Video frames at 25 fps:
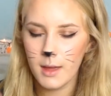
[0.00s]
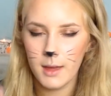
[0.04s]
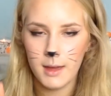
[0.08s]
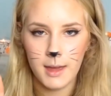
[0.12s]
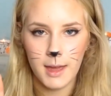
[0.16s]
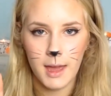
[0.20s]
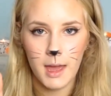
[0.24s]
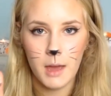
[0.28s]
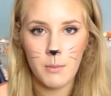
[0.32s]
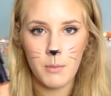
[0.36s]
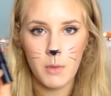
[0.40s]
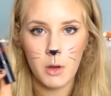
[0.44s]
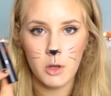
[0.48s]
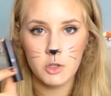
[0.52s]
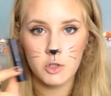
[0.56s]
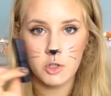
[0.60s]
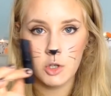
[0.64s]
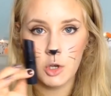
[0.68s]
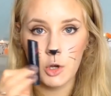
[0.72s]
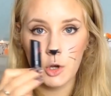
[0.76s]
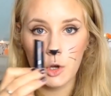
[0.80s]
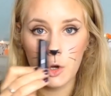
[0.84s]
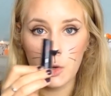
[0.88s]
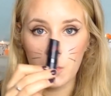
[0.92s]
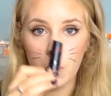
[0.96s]
Kate Moss
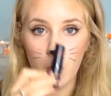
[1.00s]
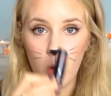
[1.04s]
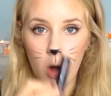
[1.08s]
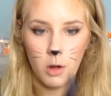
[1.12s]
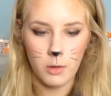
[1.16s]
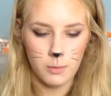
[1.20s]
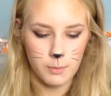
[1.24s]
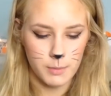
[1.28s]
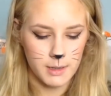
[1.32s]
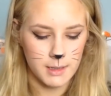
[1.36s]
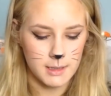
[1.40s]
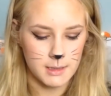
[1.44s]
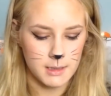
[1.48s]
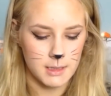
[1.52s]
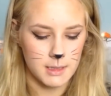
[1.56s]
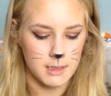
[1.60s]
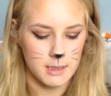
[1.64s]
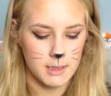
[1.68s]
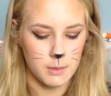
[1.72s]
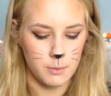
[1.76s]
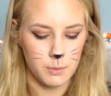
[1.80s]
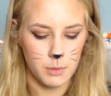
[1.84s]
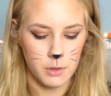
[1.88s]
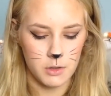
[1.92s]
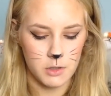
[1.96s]
01 because this
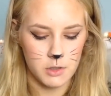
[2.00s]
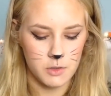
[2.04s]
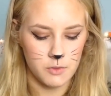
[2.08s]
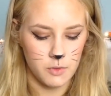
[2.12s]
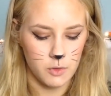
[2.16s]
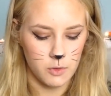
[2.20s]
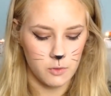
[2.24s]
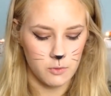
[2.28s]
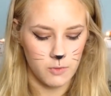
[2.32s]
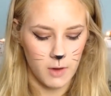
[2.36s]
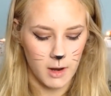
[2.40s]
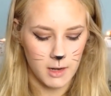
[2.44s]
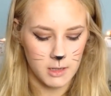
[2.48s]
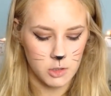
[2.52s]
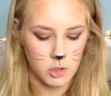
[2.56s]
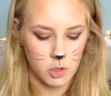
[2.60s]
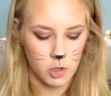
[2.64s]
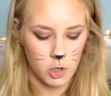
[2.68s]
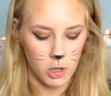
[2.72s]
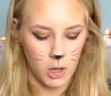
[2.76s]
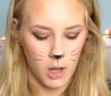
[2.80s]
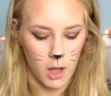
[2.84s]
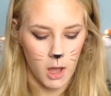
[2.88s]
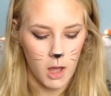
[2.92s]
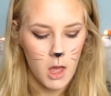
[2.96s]
is a beautiful red
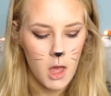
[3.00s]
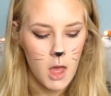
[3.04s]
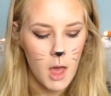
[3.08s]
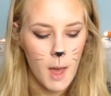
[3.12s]
colour.